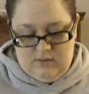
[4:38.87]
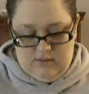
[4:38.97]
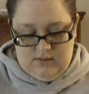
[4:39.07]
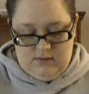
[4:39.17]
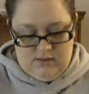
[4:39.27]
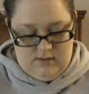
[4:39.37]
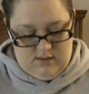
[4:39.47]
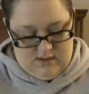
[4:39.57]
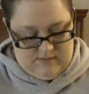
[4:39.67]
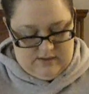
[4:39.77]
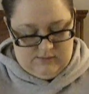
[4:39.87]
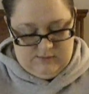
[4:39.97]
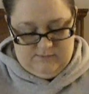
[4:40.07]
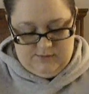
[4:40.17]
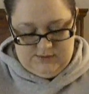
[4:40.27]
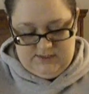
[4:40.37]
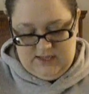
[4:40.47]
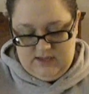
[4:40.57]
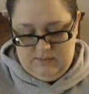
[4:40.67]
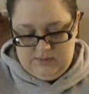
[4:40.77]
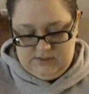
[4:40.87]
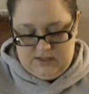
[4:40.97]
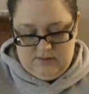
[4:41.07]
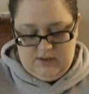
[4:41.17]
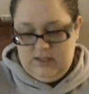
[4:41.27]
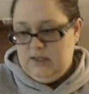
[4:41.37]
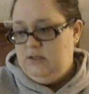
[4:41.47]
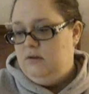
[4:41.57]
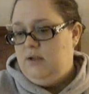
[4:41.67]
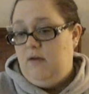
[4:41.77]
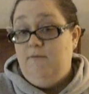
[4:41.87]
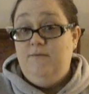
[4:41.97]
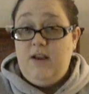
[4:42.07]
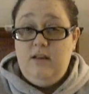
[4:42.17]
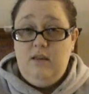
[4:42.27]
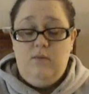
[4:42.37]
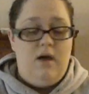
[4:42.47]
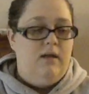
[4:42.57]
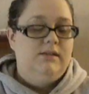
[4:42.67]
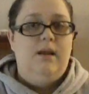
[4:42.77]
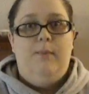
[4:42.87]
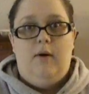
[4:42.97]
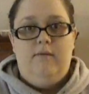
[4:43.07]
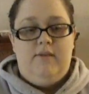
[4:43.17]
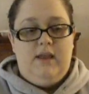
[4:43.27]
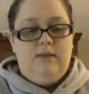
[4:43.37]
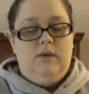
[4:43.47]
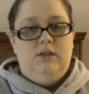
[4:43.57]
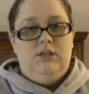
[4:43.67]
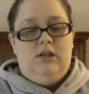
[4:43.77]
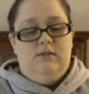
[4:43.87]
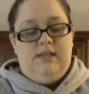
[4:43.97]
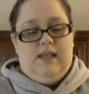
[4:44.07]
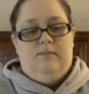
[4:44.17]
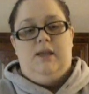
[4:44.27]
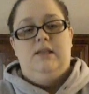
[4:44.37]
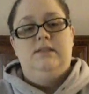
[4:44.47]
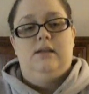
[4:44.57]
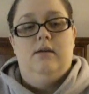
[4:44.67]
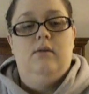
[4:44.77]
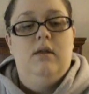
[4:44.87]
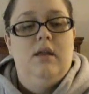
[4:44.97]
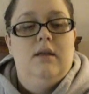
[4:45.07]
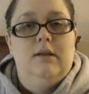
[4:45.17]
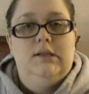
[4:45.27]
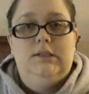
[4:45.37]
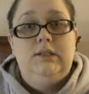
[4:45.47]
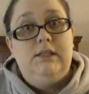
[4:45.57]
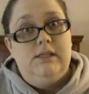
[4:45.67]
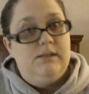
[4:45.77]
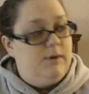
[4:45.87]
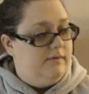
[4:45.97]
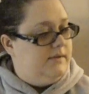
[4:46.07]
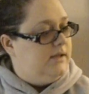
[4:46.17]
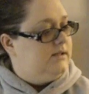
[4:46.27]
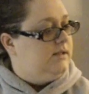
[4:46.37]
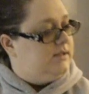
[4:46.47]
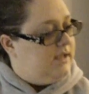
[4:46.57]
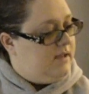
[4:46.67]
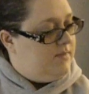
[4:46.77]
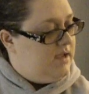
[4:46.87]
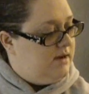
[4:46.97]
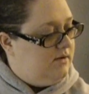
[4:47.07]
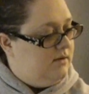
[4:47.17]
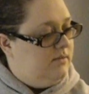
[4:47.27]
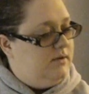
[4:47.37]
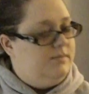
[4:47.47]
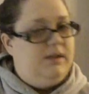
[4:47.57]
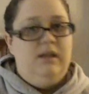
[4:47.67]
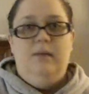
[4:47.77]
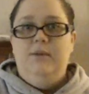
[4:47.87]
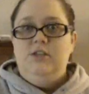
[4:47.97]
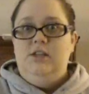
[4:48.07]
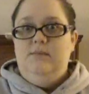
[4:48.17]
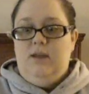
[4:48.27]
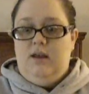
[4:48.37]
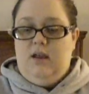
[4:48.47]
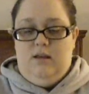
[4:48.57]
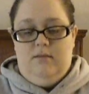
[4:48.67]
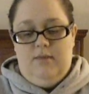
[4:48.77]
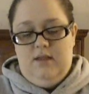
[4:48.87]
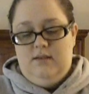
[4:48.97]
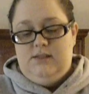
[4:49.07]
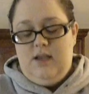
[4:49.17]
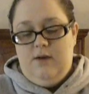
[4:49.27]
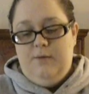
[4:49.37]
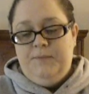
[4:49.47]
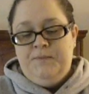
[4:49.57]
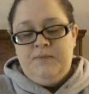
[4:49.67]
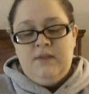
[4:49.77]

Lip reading: cool. That was my first attempt, so I think it turned out fairly well. It's not perfect, but you know, it's handmade, so nothing's perfect if it's handmade, or it would be a machine-made item. So